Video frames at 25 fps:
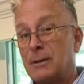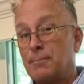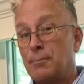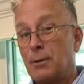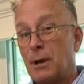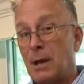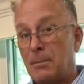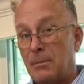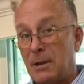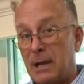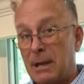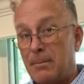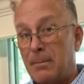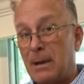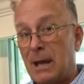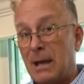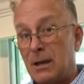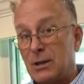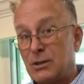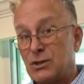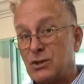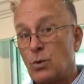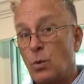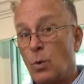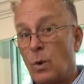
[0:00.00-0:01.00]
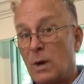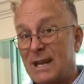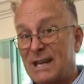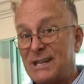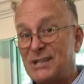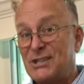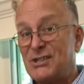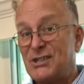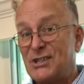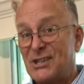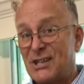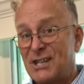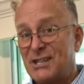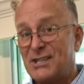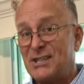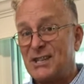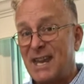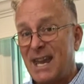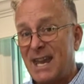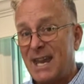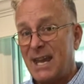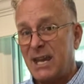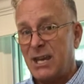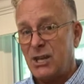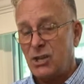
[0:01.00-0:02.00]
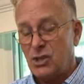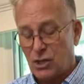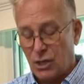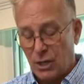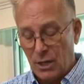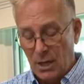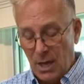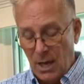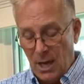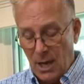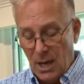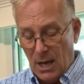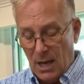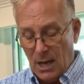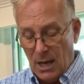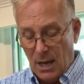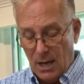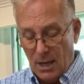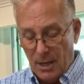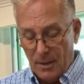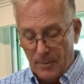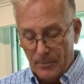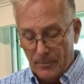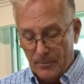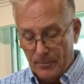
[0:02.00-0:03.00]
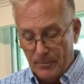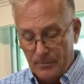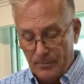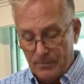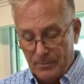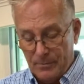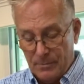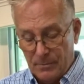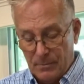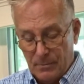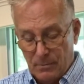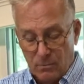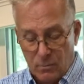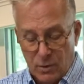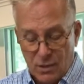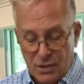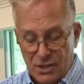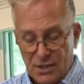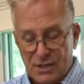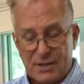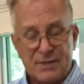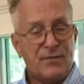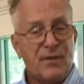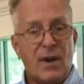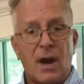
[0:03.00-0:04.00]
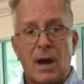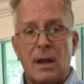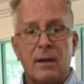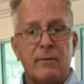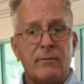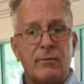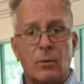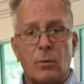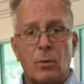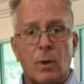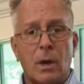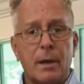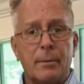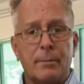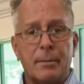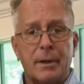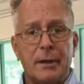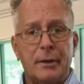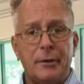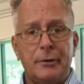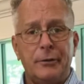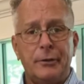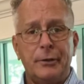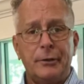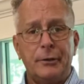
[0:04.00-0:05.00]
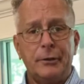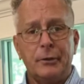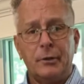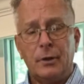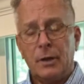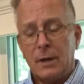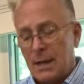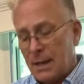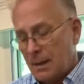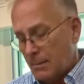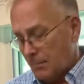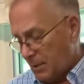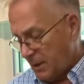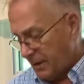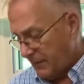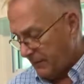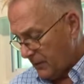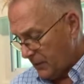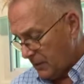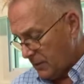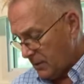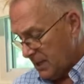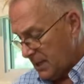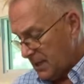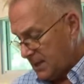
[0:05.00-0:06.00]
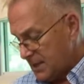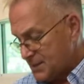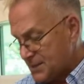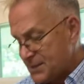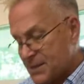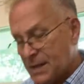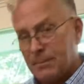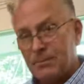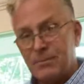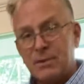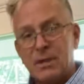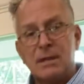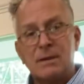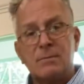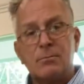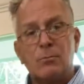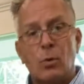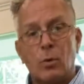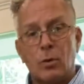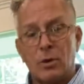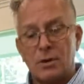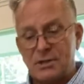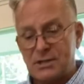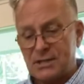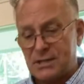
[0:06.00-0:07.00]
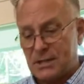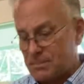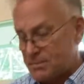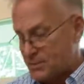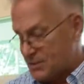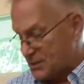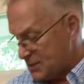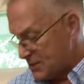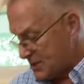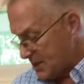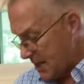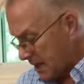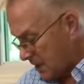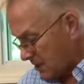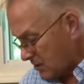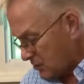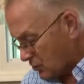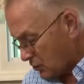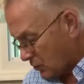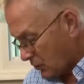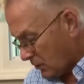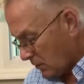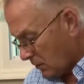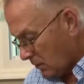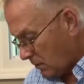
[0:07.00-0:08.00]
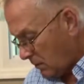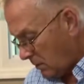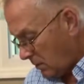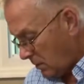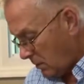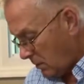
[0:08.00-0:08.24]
probably about a 26 gauge, which is fine for what I'm going to do. But if you needed something more substantial,